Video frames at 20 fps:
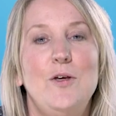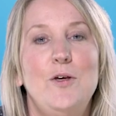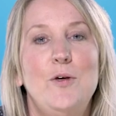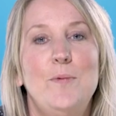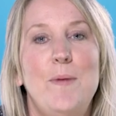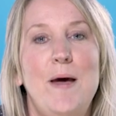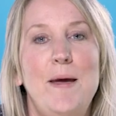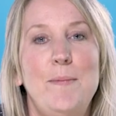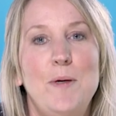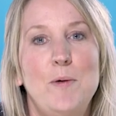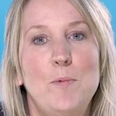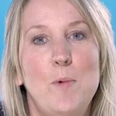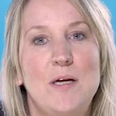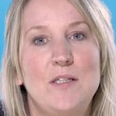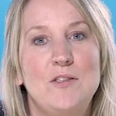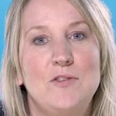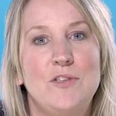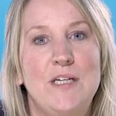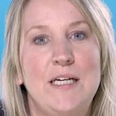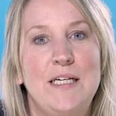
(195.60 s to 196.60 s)
You may be
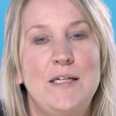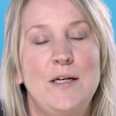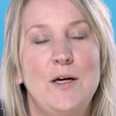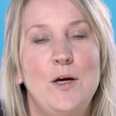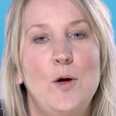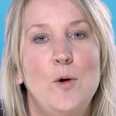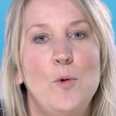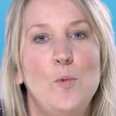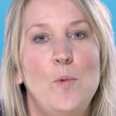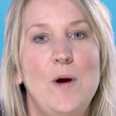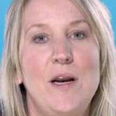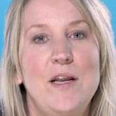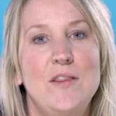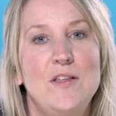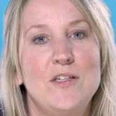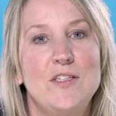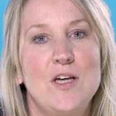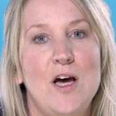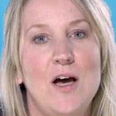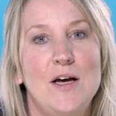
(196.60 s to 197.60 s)
wondering, when are
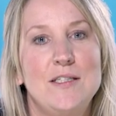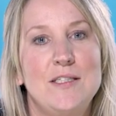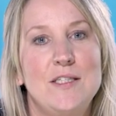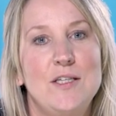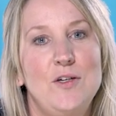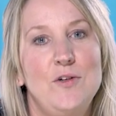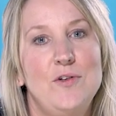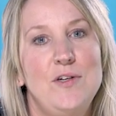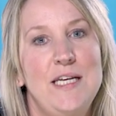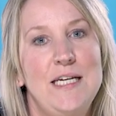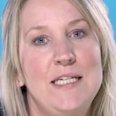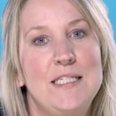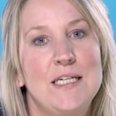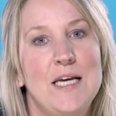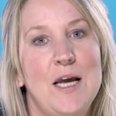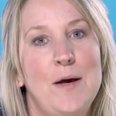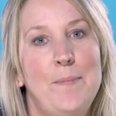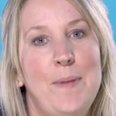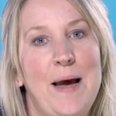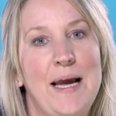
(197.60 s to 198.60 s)
the times that you need to
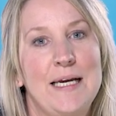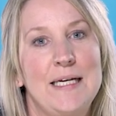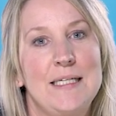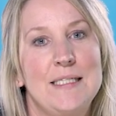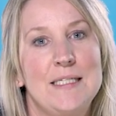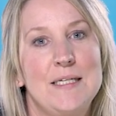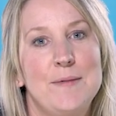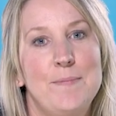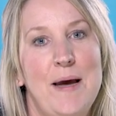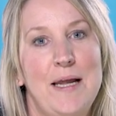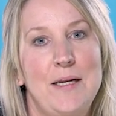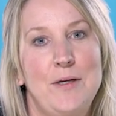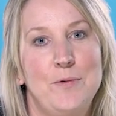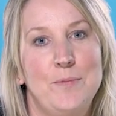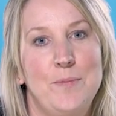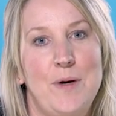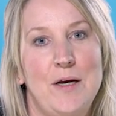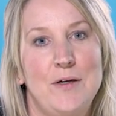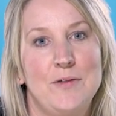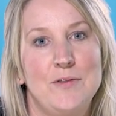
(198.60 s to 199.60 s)
go back into manual
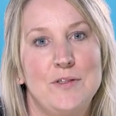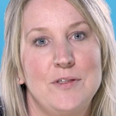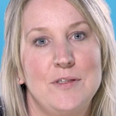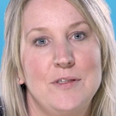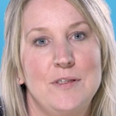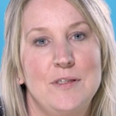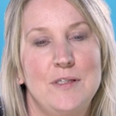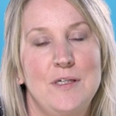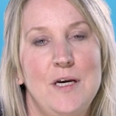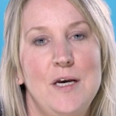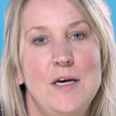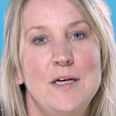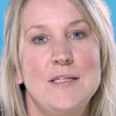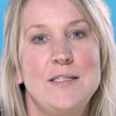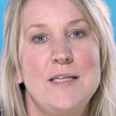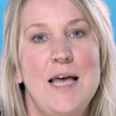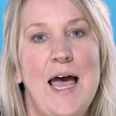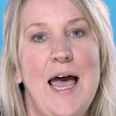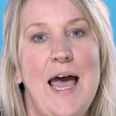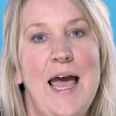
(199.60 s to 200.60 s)
mode?
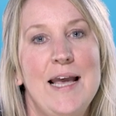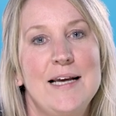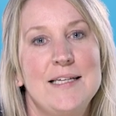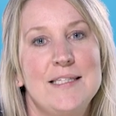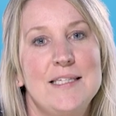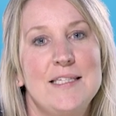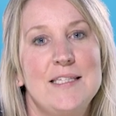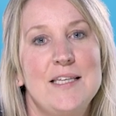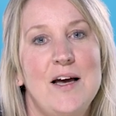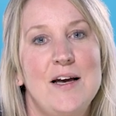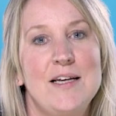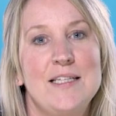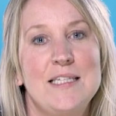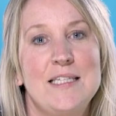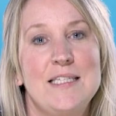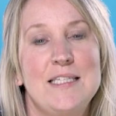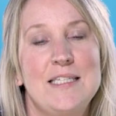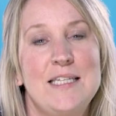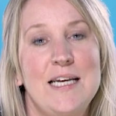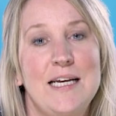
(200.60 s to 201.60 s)
So exercise
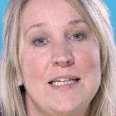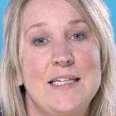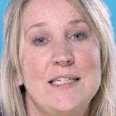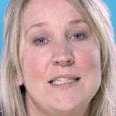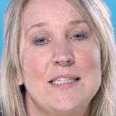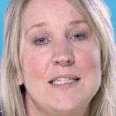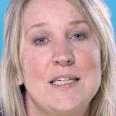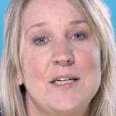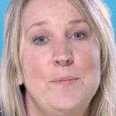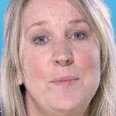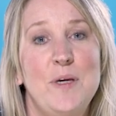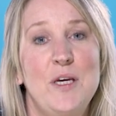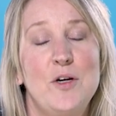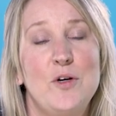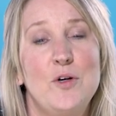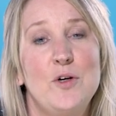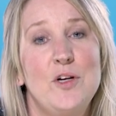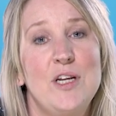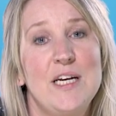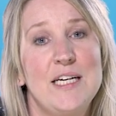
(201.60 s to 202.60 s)
and sickness can be a
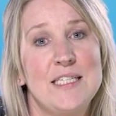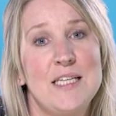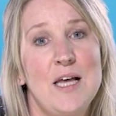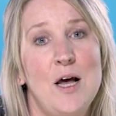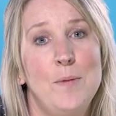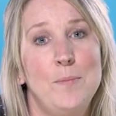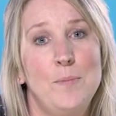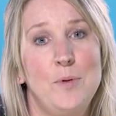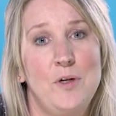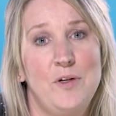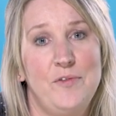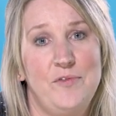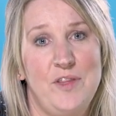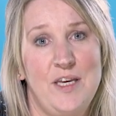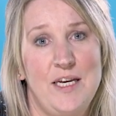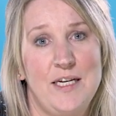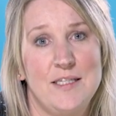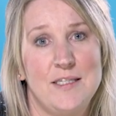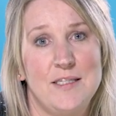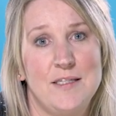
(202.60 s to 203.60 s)
good example of
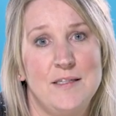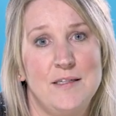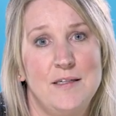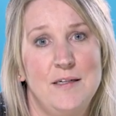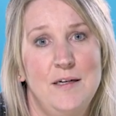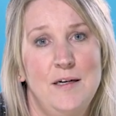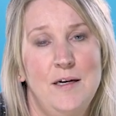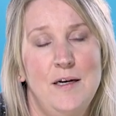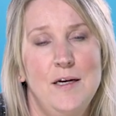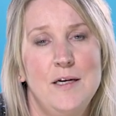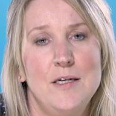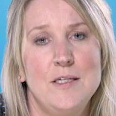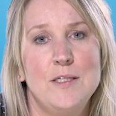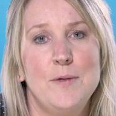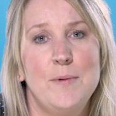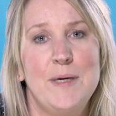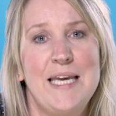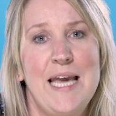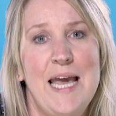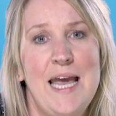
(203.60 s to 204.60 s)
this.
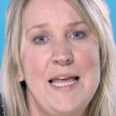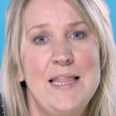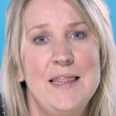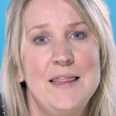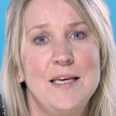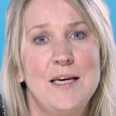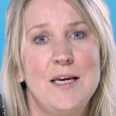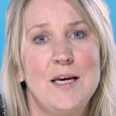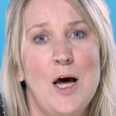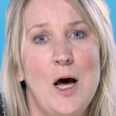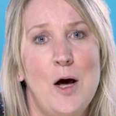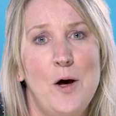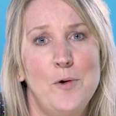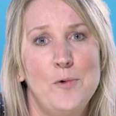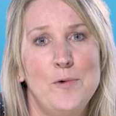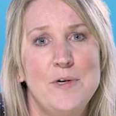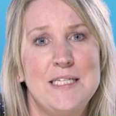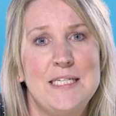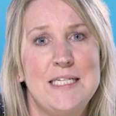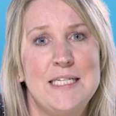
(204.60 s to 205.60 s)
So again, the
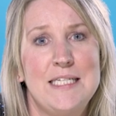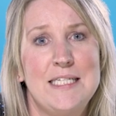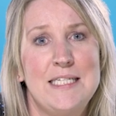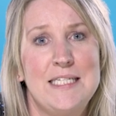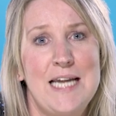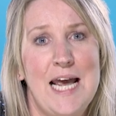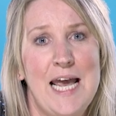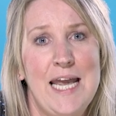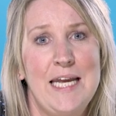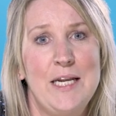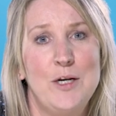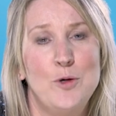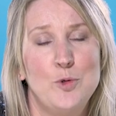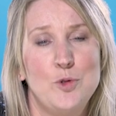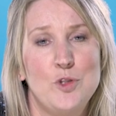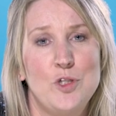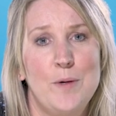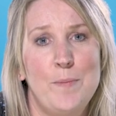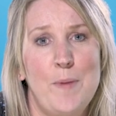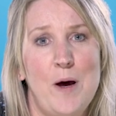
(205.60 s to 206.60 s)
goal is to stay in
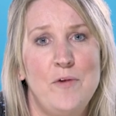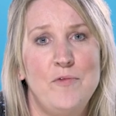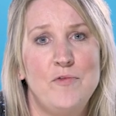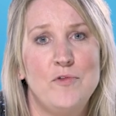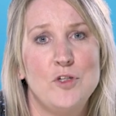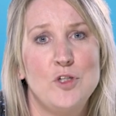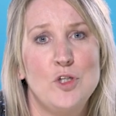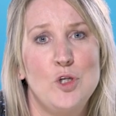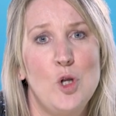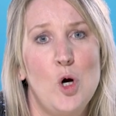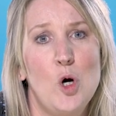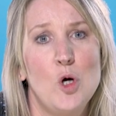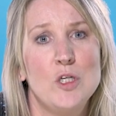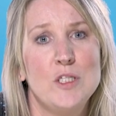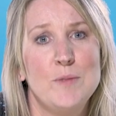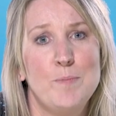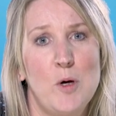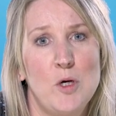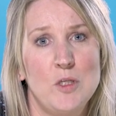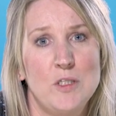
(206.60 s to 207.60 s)
auto mode for as long
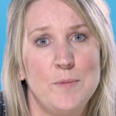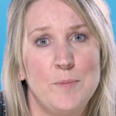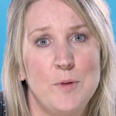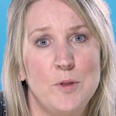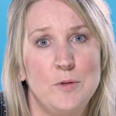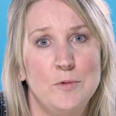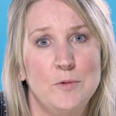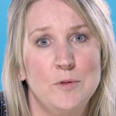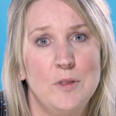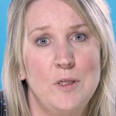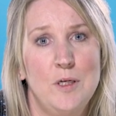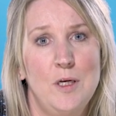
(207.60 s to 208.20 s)
as possible.